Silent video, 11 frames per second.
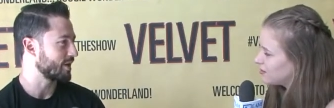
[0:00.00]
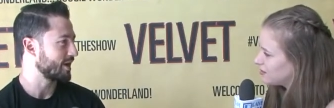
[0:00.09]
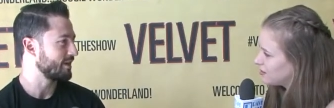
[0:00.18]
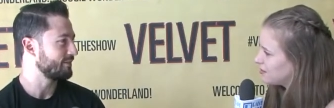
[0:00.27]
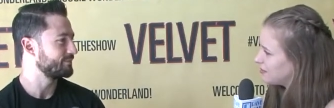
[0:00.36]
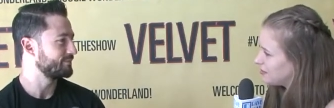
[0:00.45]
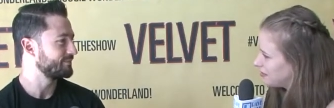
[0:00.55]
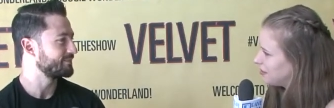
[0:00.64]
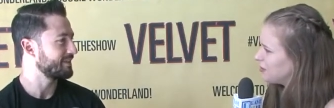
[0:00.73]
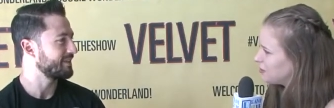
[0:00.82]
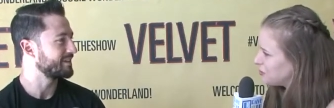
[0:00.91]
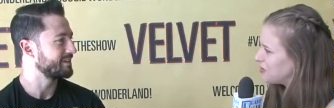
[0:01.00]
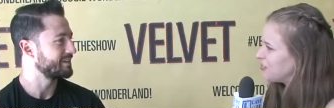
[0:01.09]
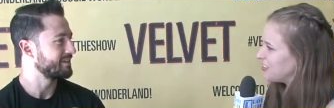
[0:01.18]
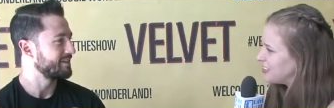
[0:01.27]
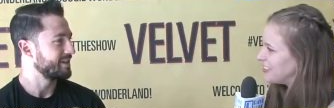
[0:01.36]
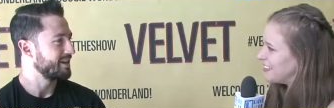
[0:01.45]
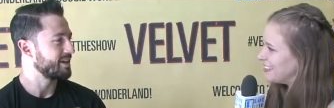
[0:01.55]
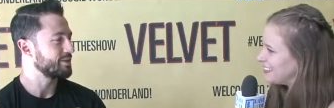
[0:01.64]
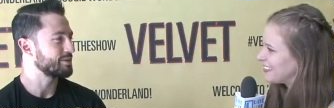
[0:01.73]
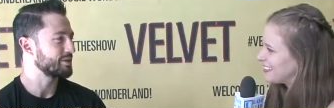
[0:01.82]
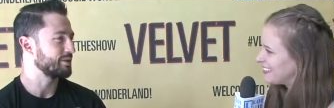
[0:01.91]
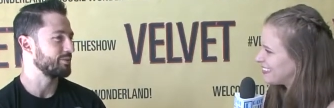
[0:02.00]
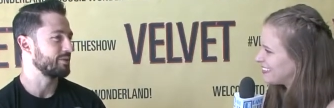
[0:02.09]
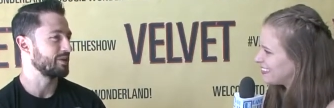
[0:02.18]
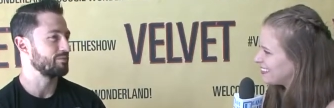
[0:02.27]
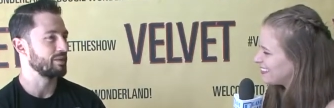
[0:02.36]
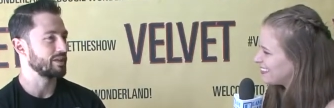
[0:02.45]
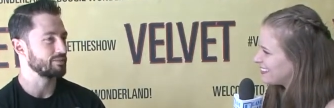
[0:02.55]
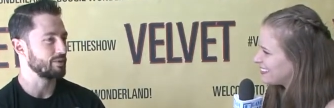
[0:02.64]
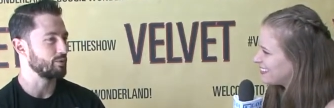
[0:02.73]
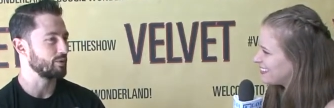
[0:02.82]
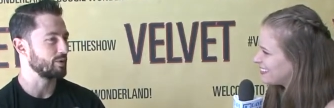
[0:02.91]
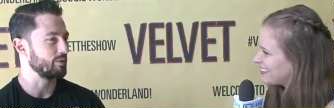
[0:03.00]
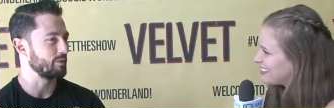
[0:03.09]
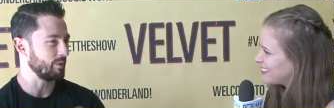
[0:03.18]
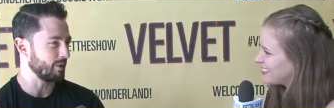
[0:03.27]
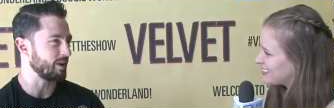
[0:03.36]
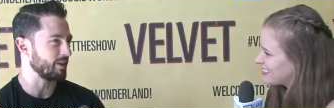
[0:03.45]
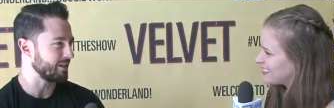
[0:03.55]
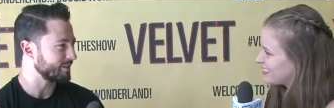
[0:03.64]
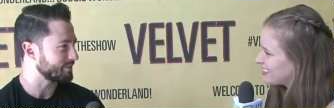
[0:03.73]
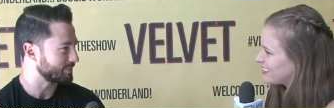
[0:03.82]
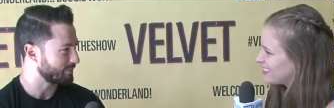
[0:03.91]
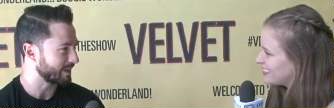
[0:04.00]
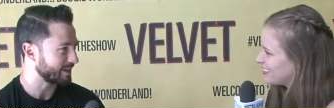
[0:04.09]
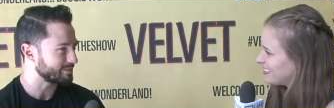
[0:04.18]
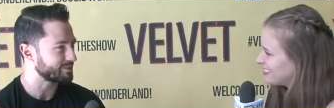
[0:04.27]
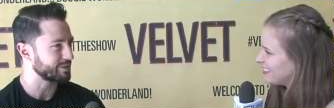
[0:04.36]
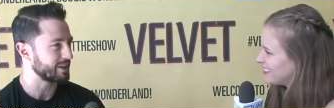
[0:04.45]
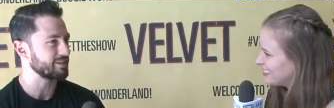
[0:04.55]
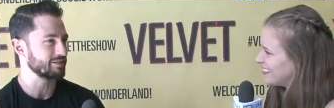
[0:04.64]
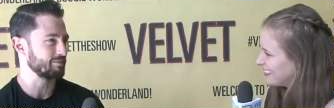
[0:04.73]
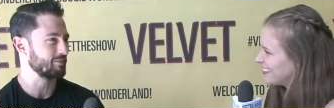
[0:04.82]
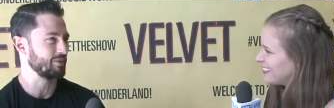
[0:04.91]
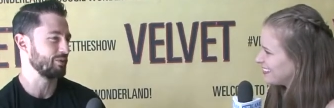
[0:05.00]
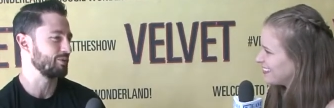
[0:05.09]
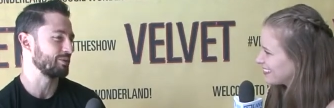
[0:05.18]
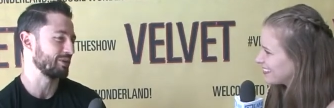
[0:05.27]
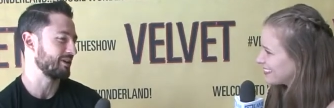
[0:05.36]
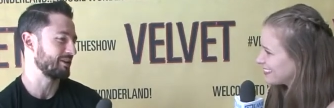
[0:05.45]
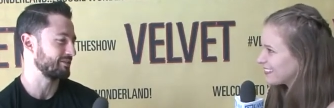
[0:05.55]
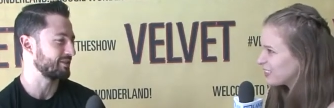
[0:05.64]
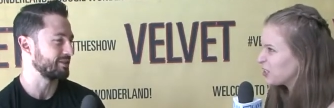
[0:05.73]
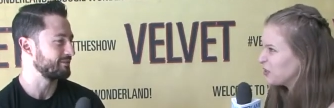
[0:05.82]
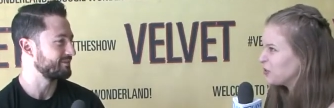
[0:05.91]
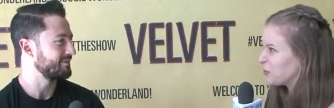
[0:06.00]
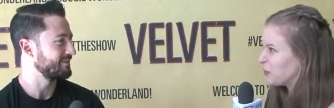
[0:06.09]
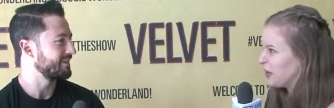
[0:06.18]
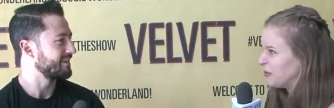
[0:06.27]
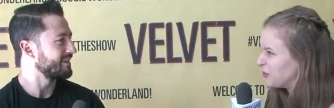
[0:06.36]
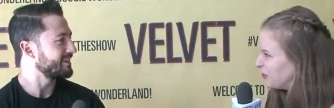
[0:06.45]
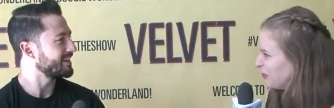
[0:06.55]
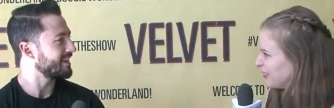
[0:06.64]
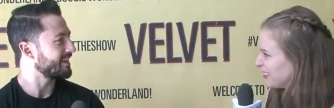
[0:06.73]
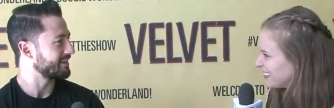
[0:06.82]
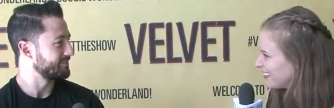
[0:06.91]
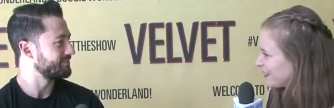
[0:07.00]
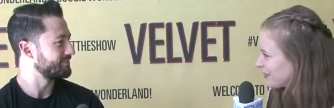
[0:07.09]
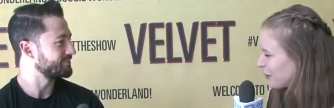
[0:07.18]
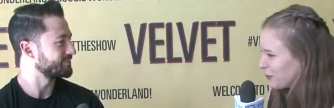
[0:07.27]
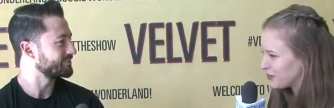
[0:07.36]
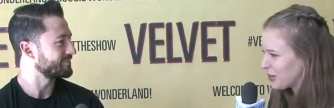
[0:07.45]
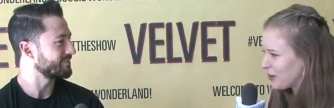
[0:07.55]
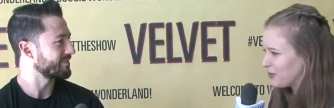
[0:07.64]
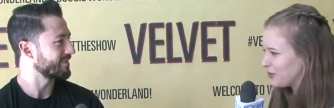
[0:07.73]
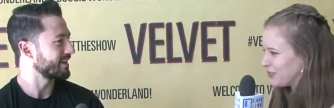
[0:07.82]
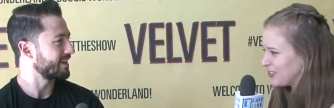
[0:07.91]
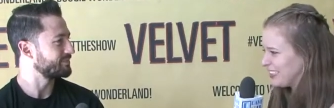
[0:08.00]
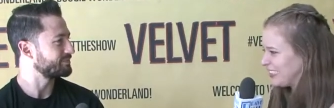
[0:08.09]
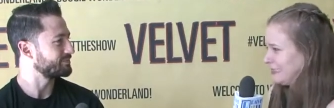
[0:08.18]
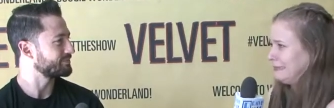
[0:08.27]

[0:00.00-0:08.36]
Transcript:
Speaker 1: why. Interesting. Yeah. And also it makes people go, wow, that looks painful, that's cool. Like, it
Speaker 2: does look painful. Yeah. Like the whole time you just like,